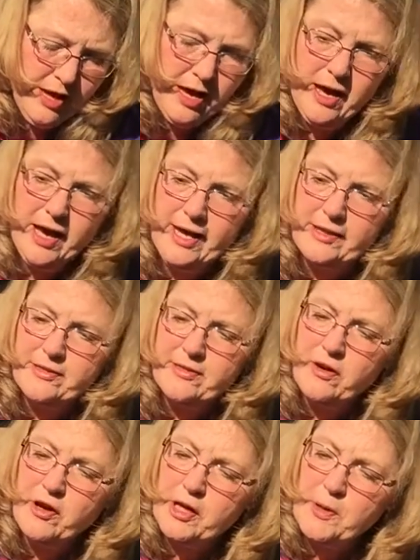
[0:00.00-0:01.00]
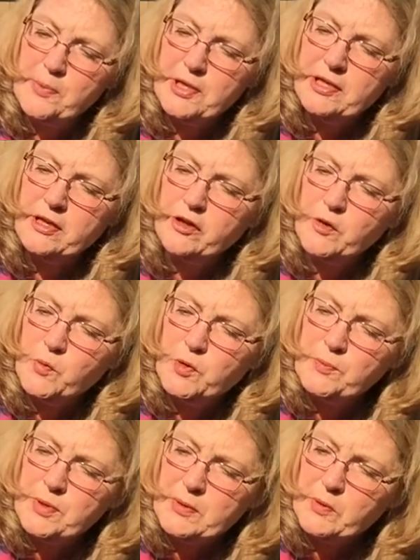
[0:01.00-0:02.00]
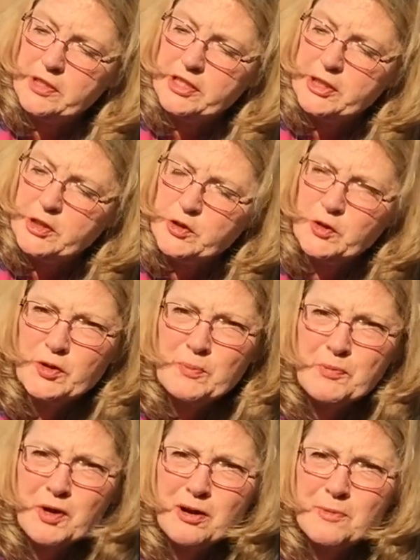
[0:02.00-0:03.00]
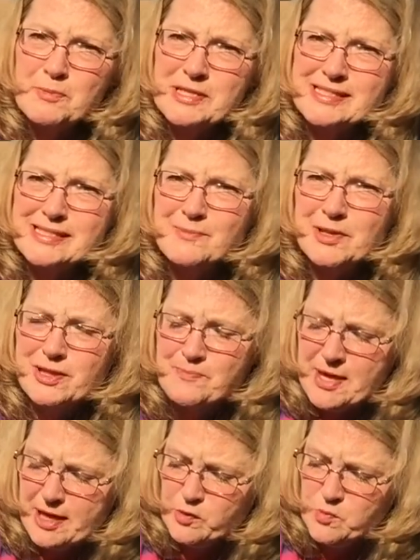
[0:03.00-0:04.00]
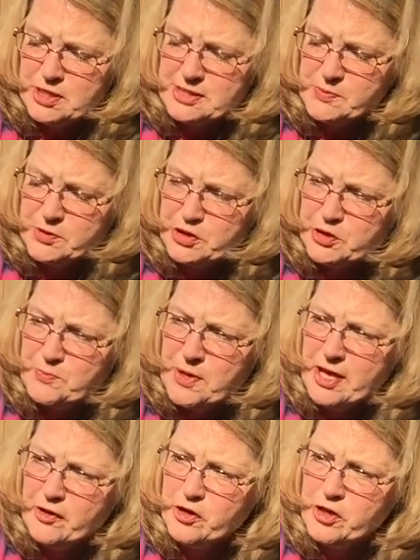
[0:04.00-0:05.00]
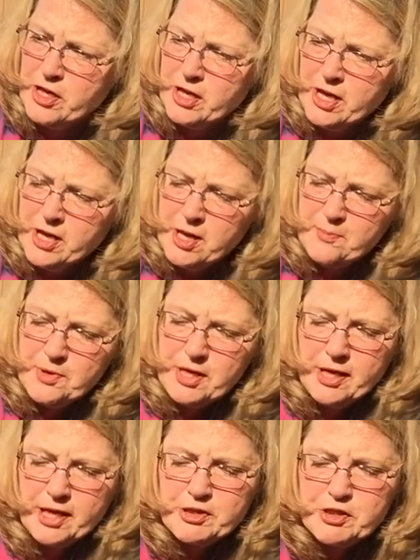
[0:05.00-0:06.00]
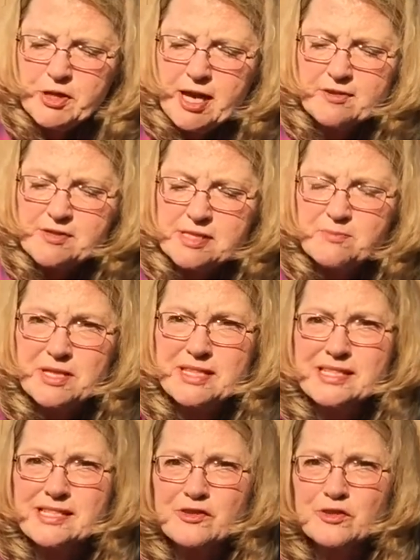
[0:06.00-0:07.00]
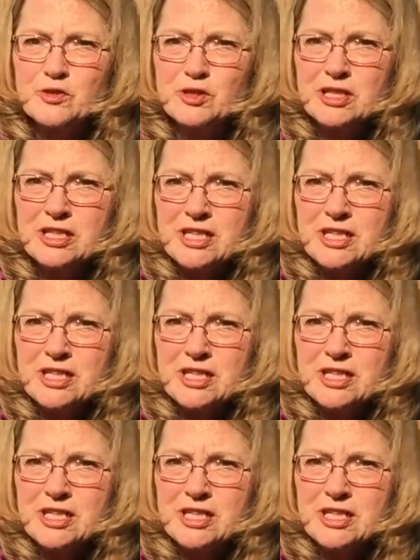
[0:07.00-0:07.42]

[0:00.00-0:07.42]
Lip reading: I thought up here would be really cute. Probably some of the metal ones would do better, but I do have some of these little